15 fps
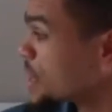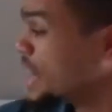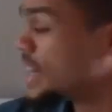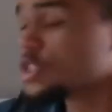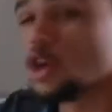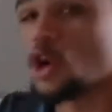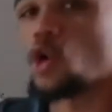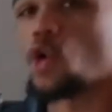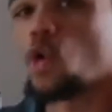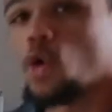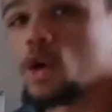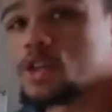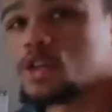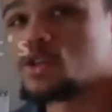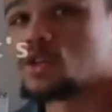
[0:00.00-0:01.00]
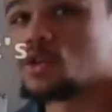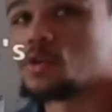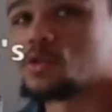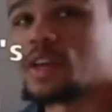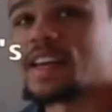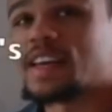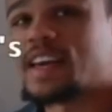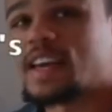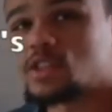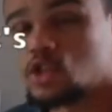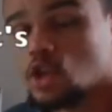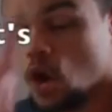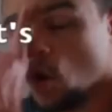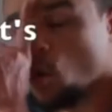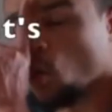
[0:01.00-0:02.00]
it's a quarter note and it
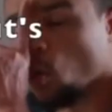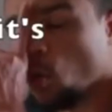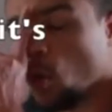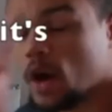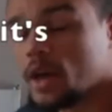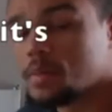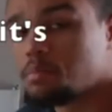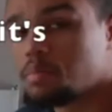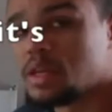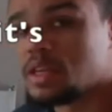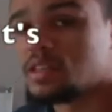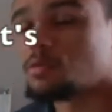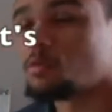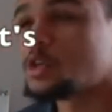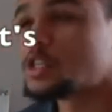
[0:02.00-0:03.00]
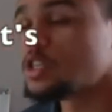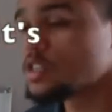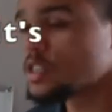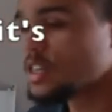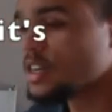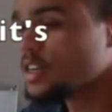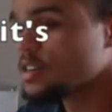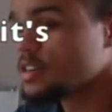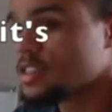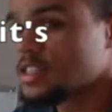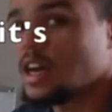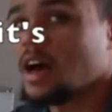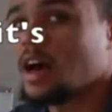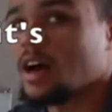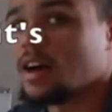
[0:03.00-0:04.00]
gets one beat, which is
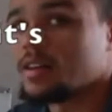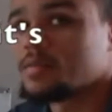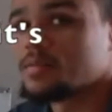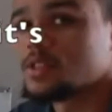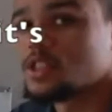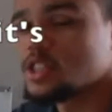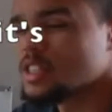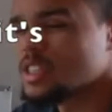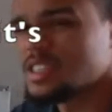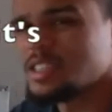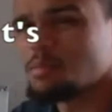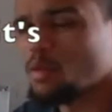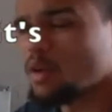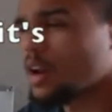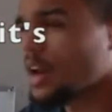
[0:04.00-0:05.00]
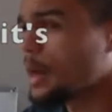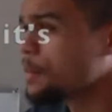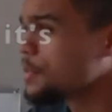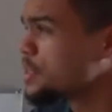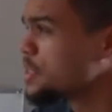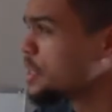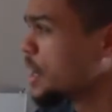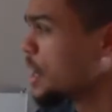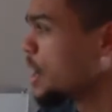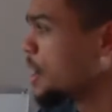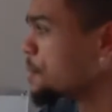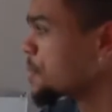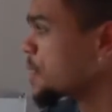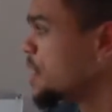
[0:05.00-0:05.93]
ta. Just a simple clap, ta.